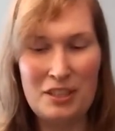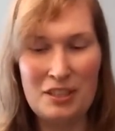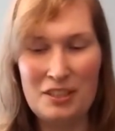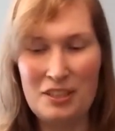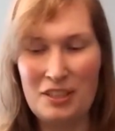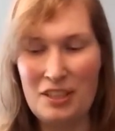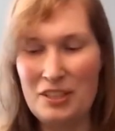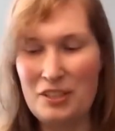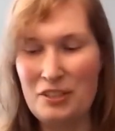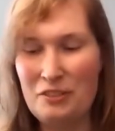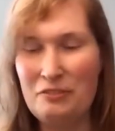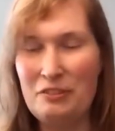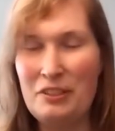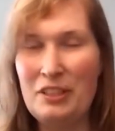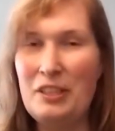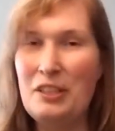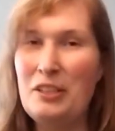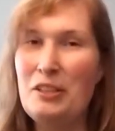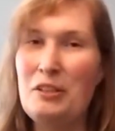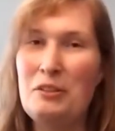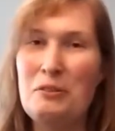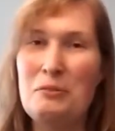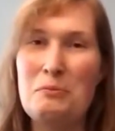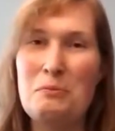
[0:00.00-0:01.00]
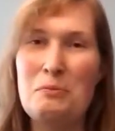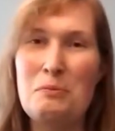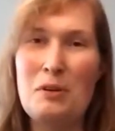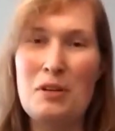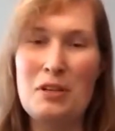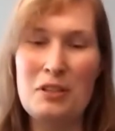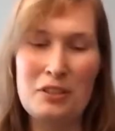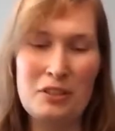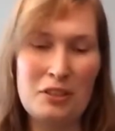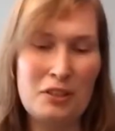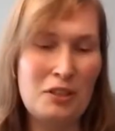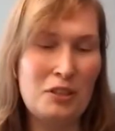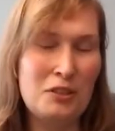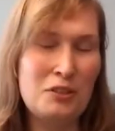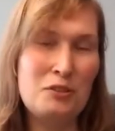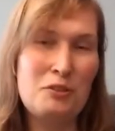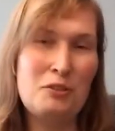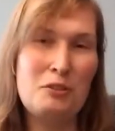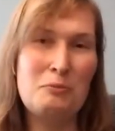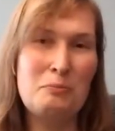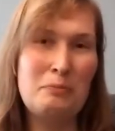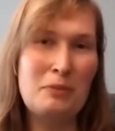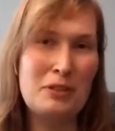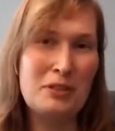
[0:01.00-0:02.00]
I don't really know what the
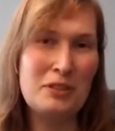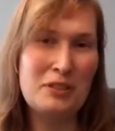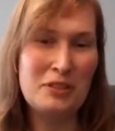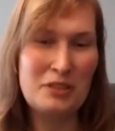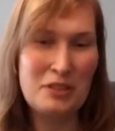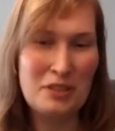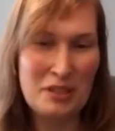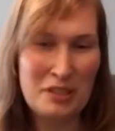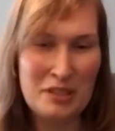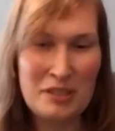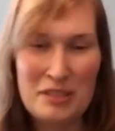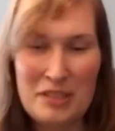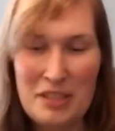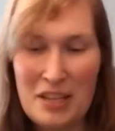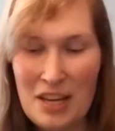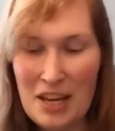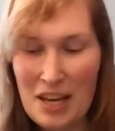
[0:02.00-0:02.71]
contour button does,